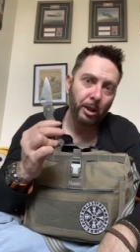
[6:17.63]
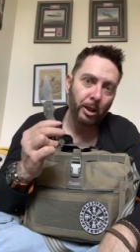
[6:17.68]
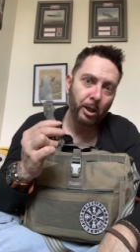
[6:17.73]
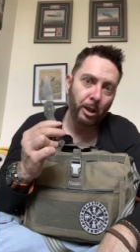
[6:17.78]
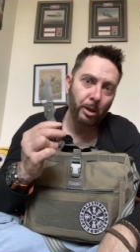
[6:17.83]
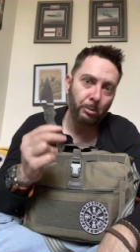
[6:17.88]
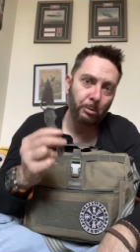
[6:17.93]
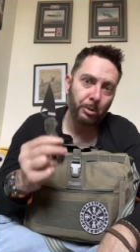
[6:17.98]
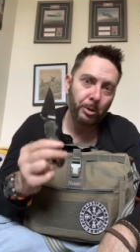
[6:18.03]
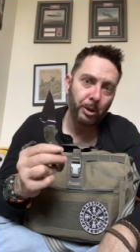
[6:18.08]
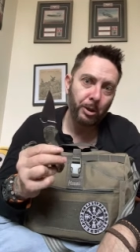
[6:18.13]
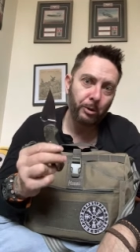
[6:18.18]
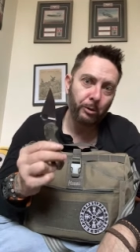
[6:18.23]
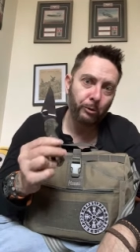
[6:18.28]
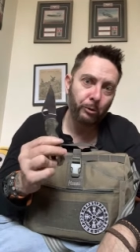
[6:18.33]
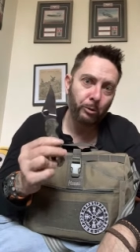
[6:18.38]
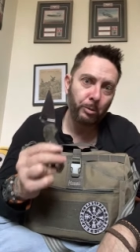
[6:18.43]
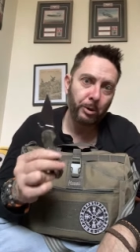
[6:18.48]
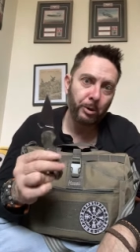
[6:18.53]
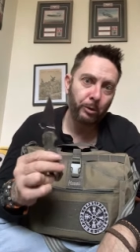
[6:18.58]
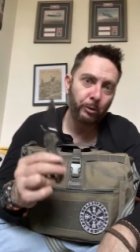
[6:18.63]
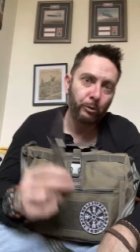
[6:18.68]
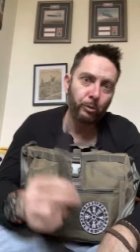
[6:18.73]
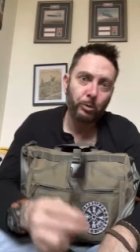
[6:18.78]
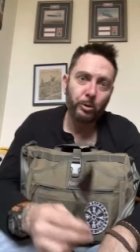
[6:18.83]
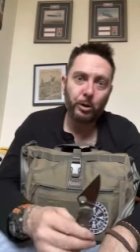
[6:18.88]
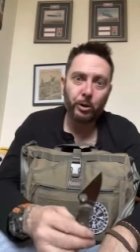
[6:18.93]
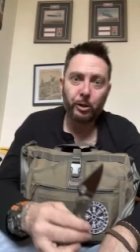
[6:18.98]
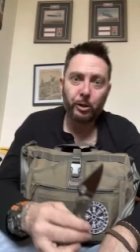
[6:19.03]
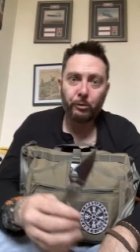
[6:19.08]
a beautiful,
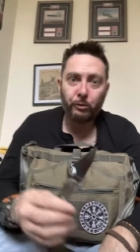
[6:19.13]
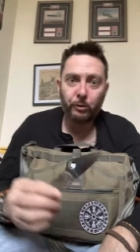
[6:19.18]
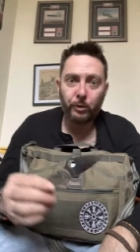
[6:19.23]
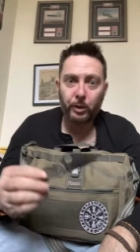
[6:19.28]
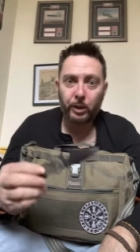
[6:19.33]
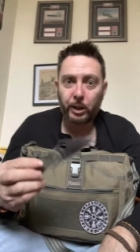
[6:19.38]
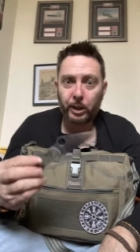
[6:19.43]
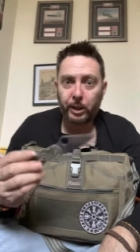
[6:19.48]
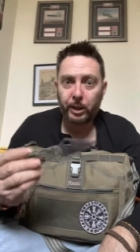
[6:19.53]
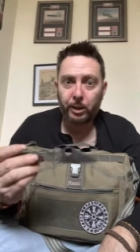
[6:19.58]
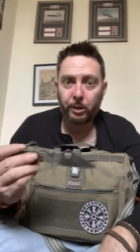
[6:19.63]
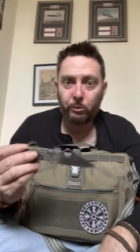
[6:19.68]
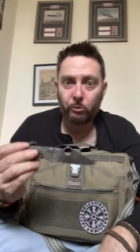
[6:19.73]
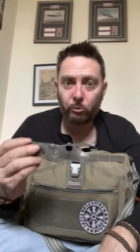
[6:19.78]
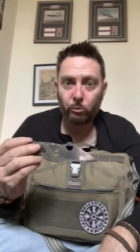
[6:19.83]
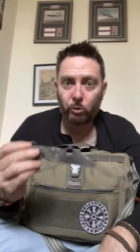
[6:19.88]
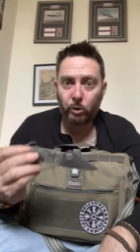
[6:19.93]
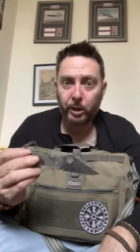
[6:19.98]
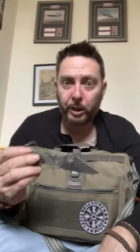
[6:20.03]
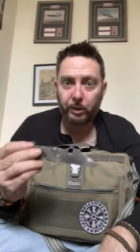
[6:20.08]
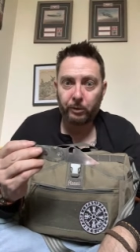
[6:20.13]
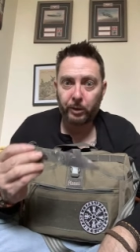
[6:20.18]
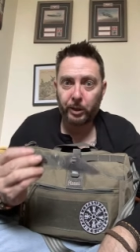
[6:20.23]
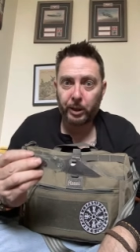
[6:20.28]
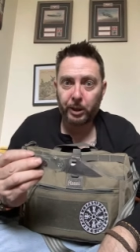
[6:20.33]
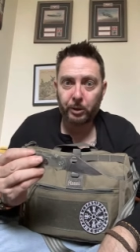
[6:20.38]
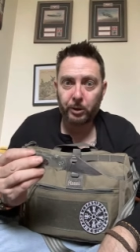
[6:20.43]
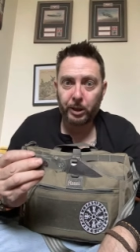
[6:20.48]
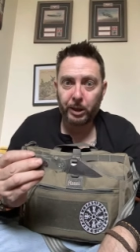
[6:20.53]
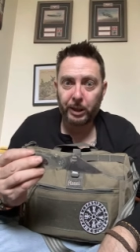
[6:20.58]
beautiful knife. Uh, really,
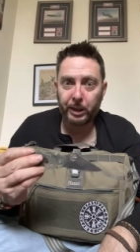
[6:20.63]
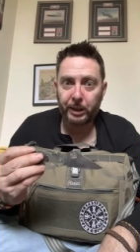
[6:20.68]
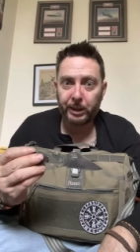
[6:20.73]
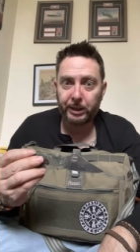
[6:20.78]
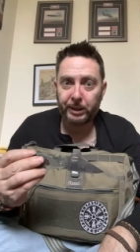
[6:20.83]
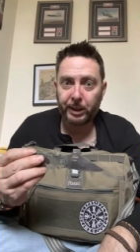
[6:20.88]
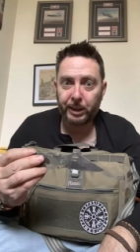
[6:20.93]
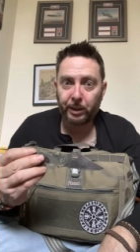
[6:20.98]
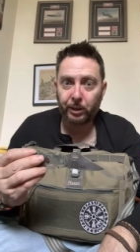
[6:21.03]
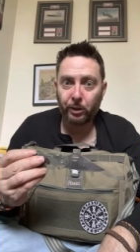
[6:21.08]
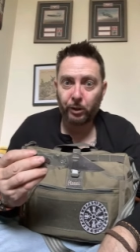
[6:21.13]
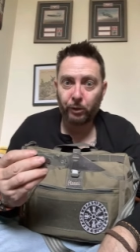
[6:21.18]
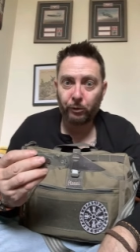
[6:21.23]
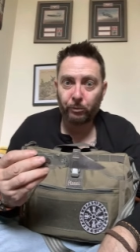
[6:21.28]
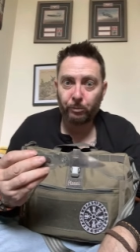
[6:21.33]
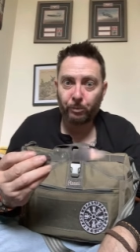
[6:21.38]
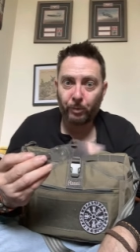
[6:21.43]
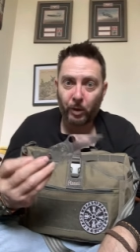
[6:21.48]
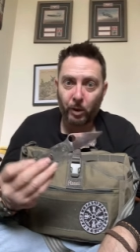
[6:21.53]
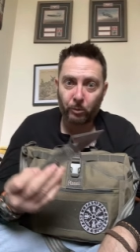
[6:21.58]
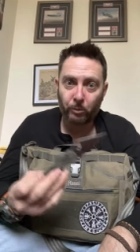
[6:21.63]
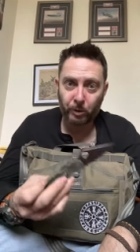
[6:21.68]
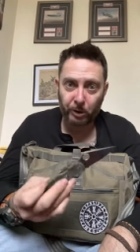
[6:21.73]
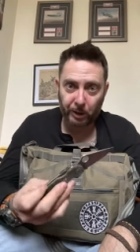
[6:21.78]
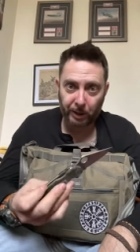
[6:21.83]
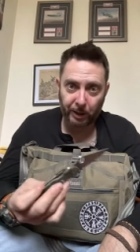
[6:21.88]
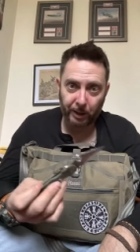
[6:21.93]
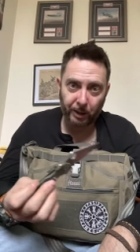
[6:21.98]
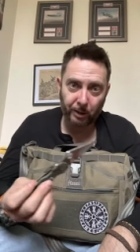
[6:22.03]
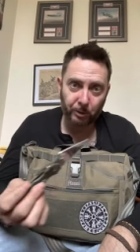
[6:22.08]
really good EDC knife.
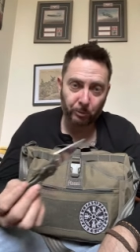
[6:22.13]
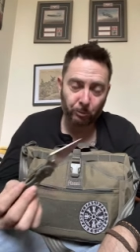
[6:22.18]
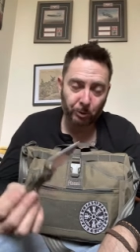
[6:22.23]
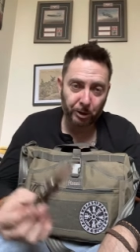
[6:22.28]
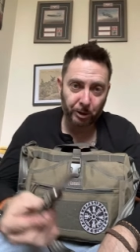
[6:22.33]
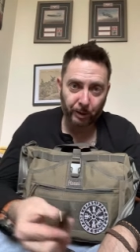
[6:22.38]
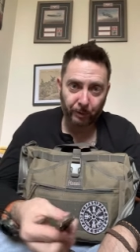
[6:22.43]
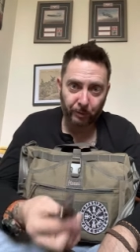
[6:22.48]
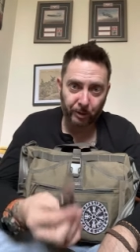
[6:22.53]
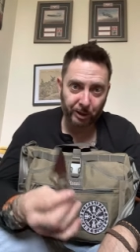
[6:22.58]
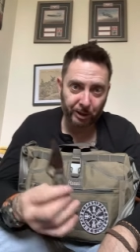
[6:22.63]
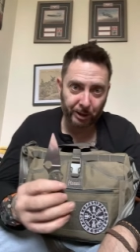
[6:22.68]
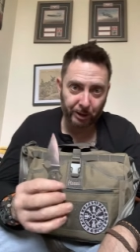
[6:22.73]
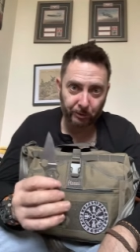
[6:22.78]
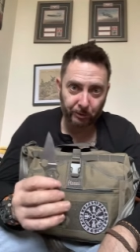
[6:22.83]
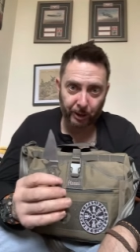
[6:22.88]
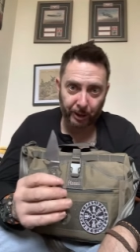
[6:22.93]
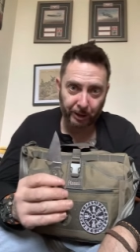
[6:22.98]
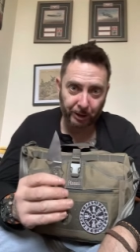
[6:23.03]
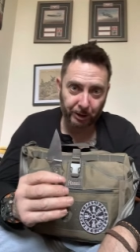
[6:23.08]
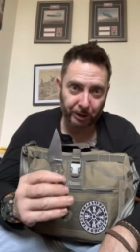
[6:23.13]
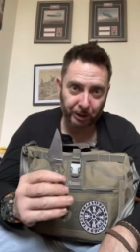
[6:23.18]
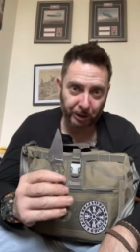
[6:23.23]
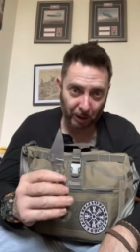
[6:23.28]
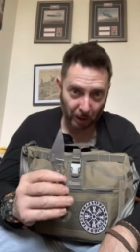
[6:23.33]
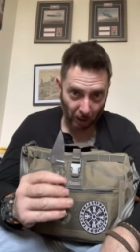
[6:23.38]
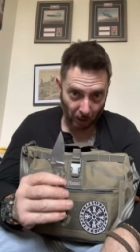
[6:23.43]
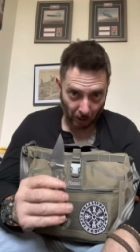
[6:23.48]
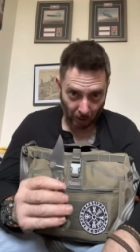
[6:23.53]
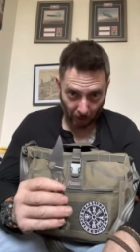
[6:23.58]
Obviously in England we do have considerations.
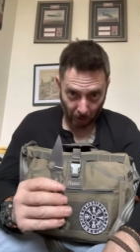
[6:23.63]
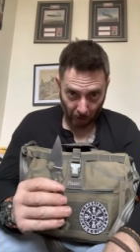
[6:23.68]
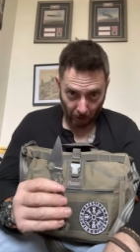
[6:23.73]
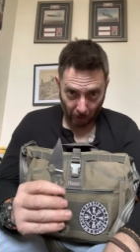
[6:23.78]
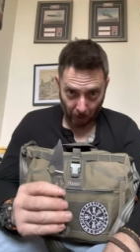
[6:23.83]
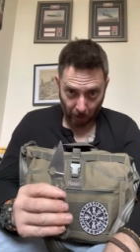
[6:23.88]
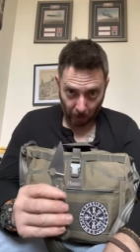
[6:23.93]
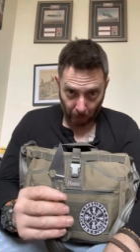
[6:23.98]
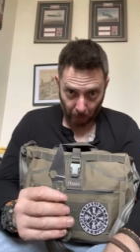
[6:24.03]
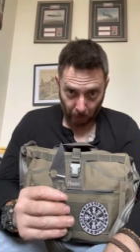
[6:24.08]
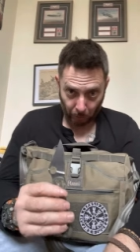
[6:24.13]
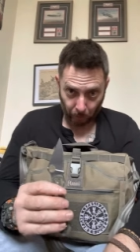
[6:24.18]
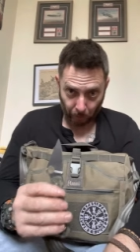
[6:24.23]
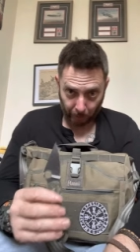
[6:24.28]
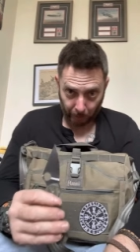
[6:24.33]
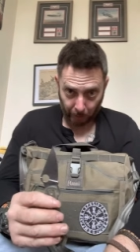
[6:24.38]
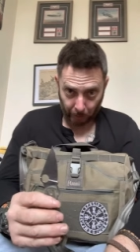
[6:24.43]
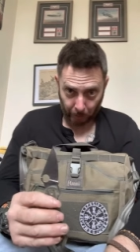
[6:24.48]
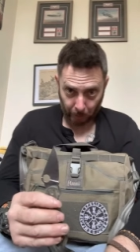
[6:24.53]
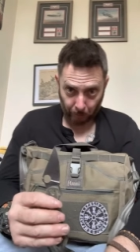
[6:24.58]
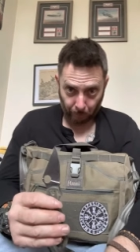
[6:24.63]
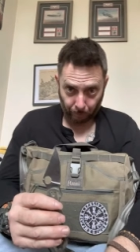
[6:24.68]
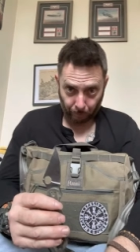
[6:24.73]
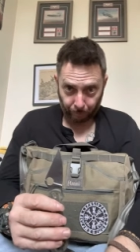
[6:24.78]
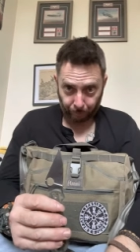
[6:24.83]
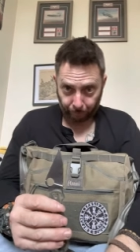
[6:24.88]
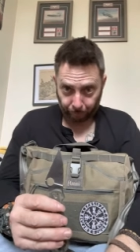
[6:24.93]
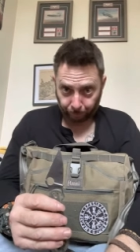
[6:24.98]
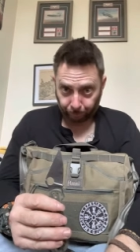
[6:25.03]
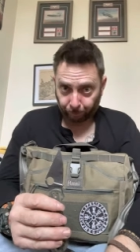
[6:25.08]
Three inch
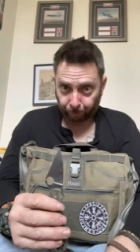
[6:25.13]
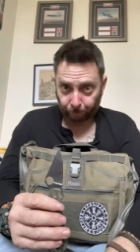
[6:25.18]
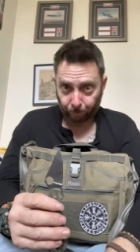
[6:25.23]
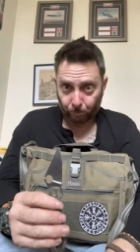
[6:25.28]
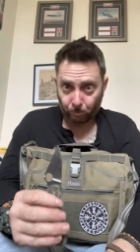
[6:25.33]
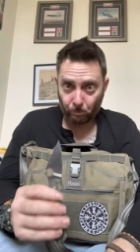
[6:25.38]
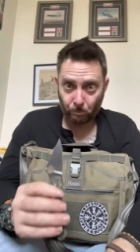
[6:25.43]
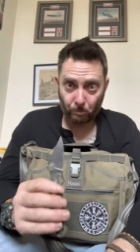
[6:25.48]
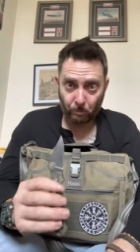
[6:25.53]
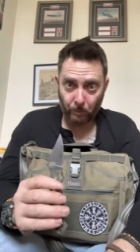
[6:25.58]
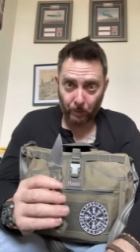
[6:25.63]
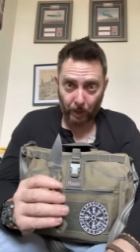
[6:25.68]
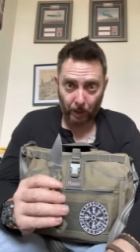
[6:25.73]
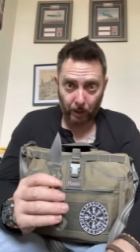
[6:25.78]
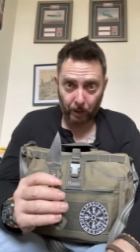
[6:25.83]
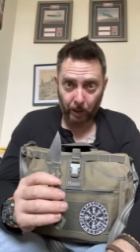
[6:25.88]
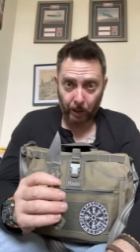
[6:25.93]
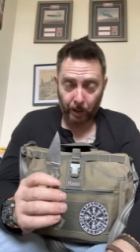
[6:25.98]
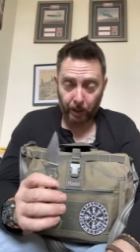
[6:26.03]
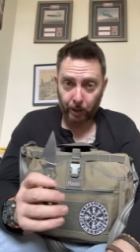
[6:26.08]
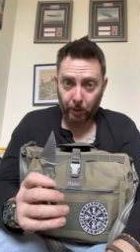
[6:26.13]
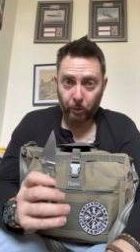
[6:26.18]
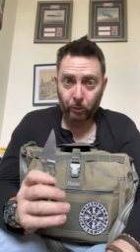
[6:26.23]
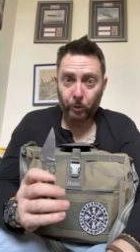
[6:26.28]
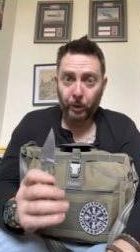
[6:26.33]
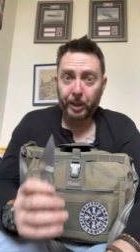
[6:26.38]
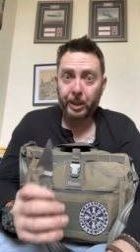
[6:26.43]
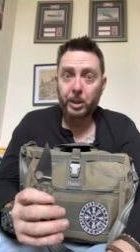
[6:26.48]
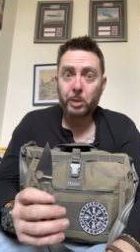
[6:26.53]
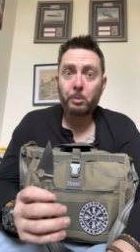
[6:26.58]

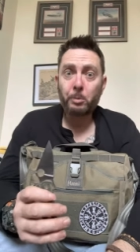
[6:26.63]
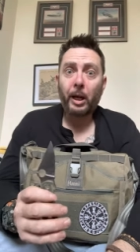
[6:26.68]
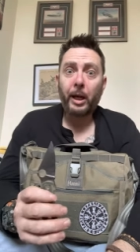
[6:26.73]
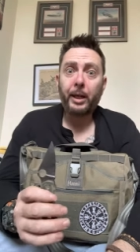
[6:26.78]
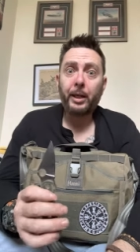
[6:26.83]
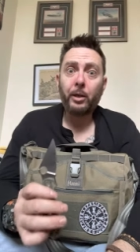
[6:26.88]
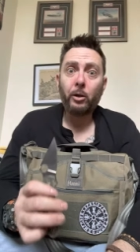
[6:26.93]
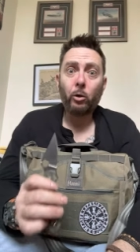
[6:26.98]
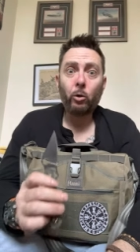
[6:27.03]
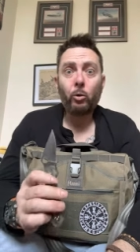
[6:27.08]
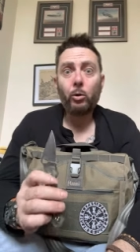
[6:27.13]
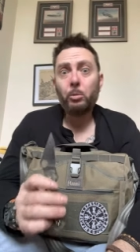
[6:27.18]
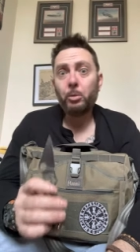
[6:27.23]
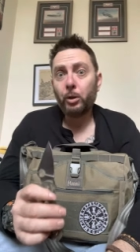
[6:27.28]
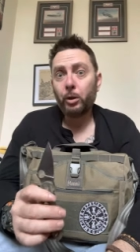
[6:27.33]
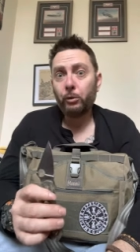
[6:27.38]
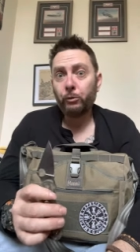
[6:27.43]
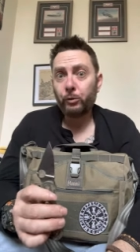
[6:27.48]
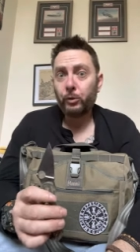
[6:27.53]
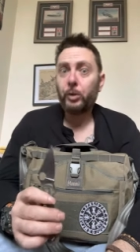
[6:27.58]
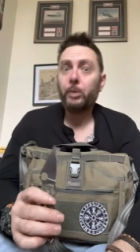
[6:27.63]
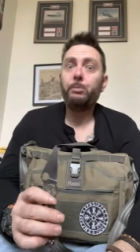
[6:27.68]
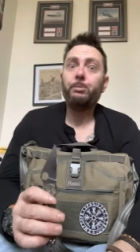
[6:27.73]
three inch blade or above